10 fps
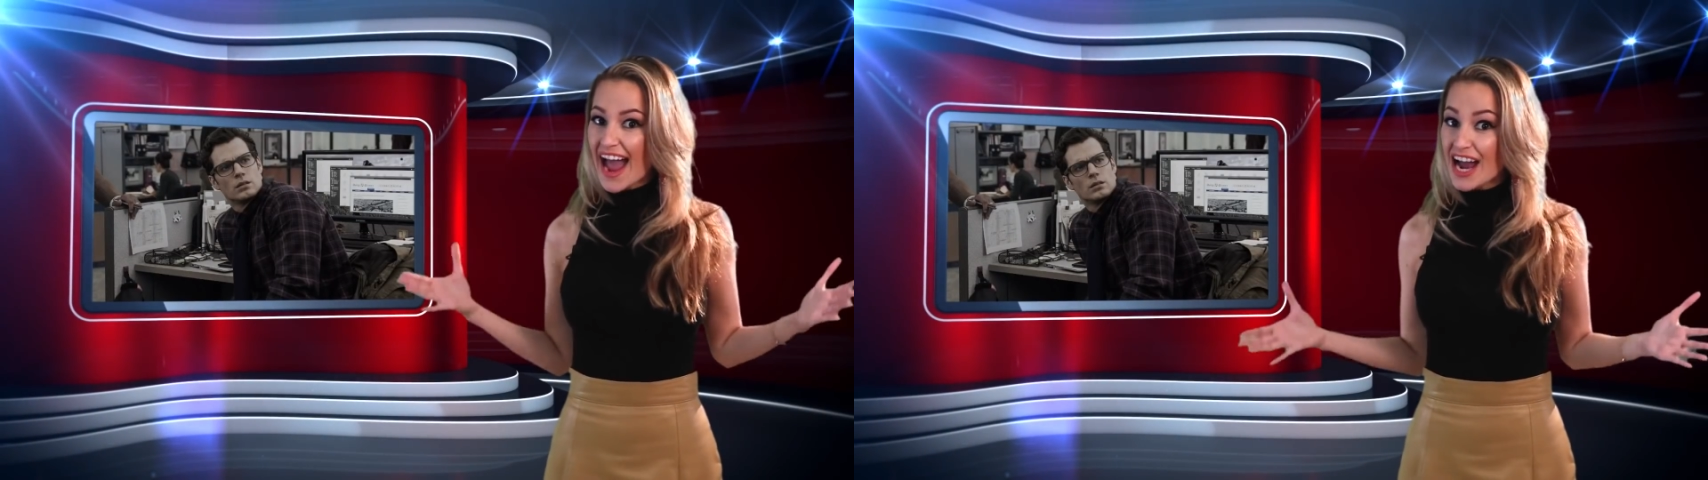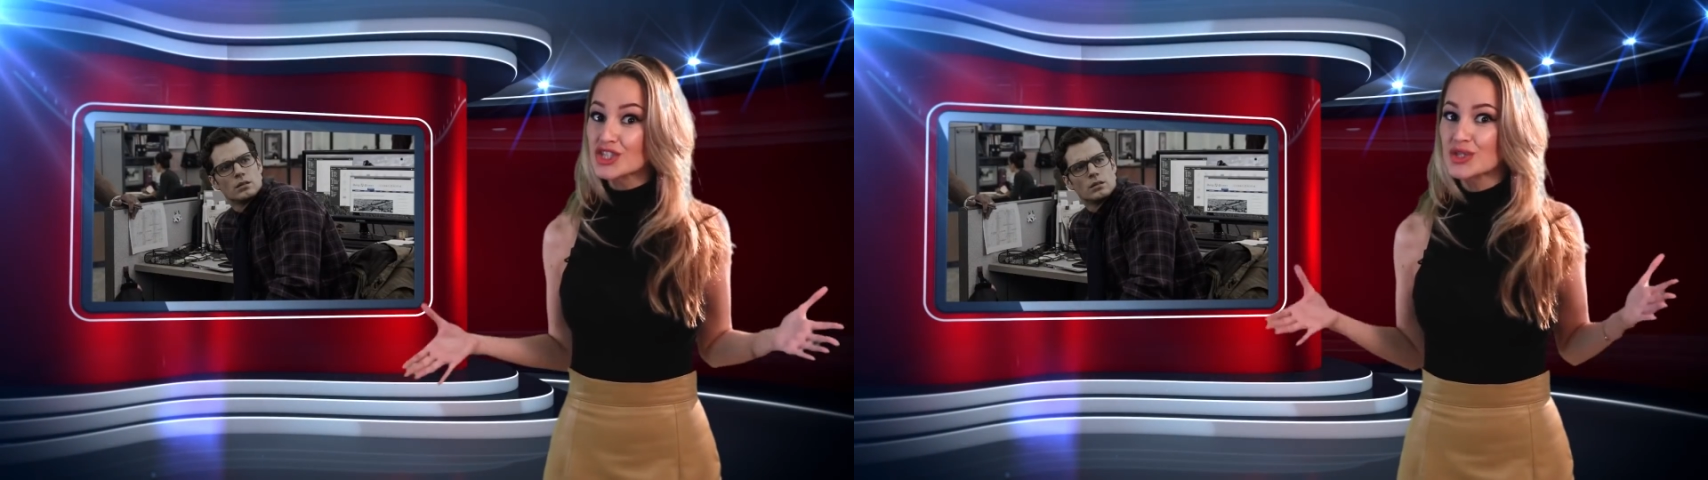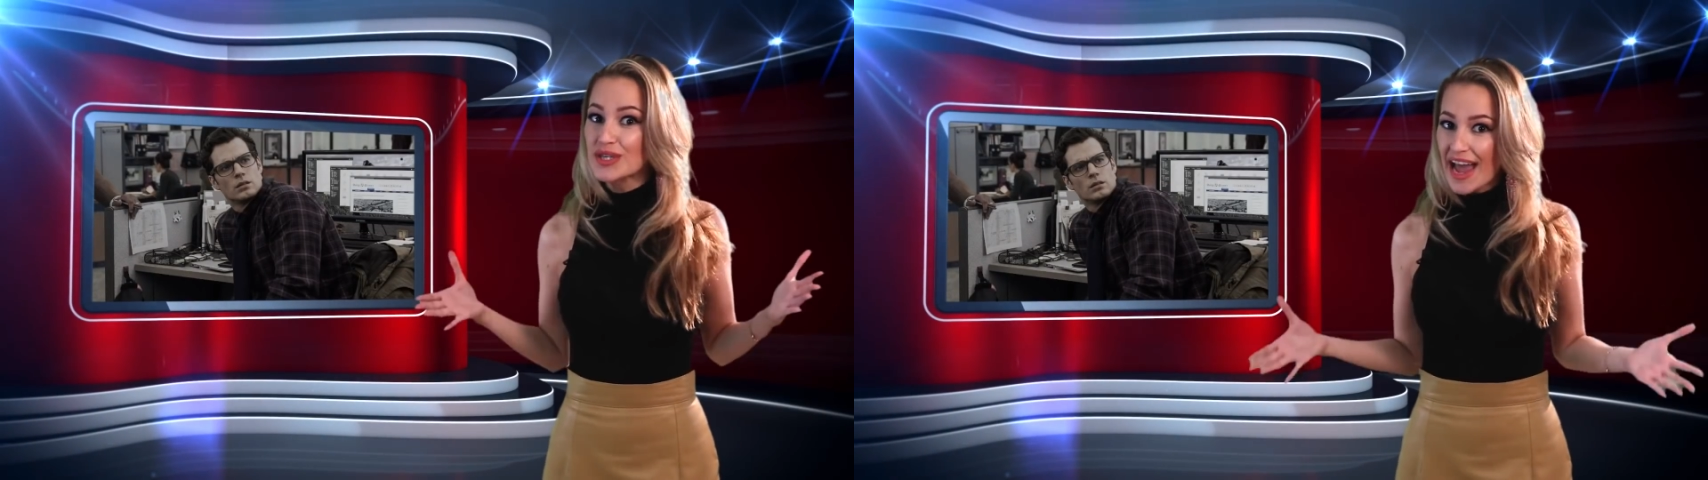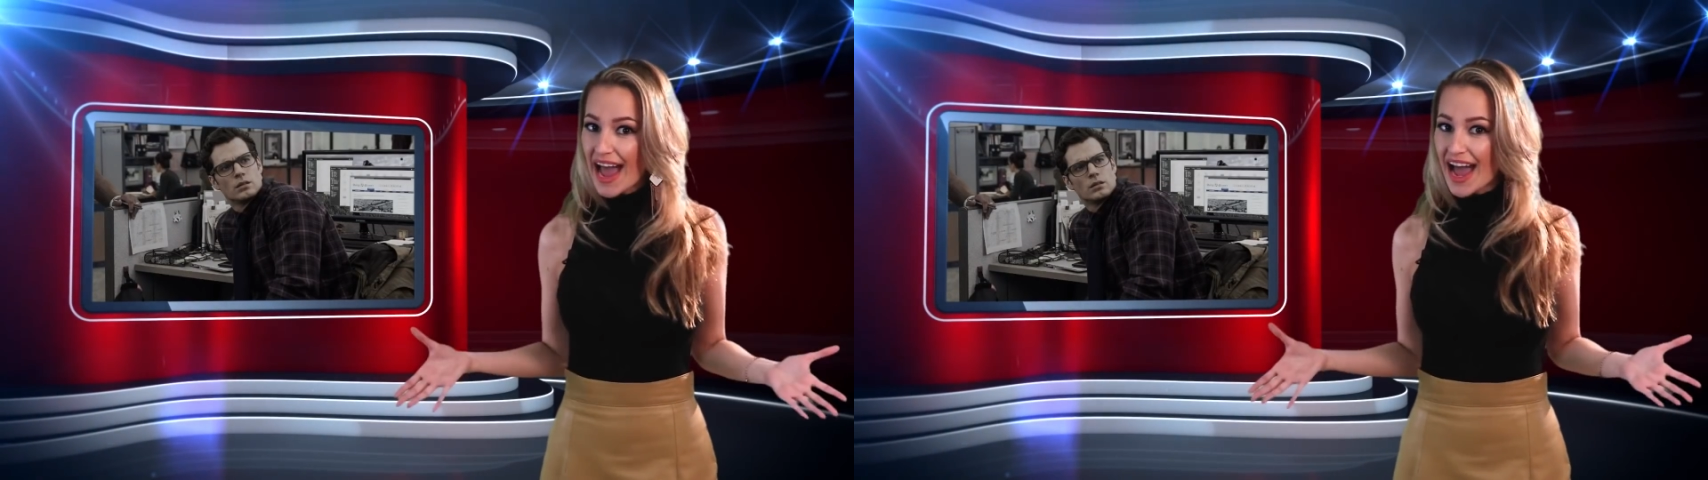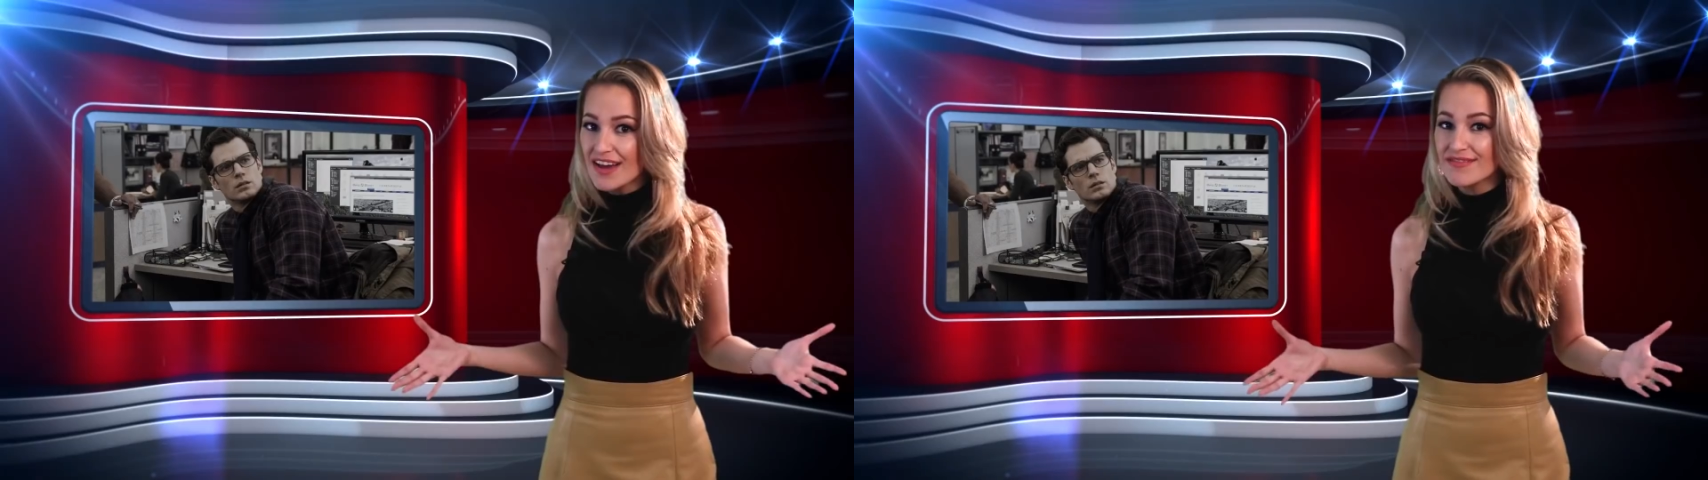actually
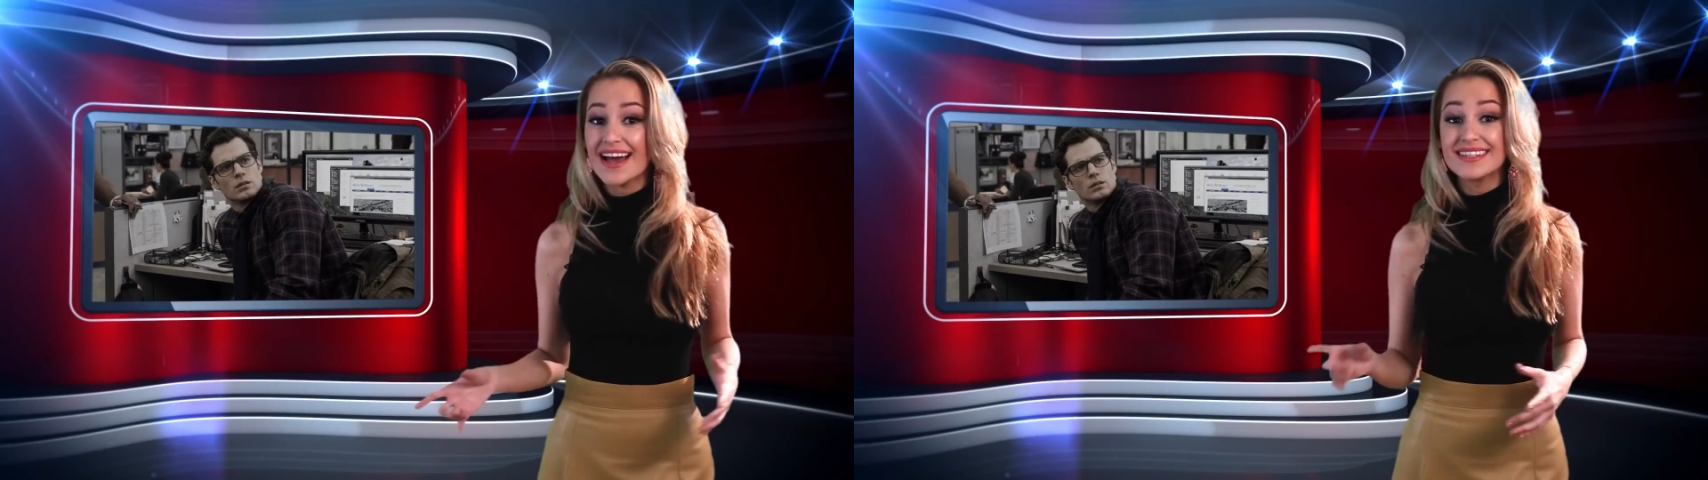have,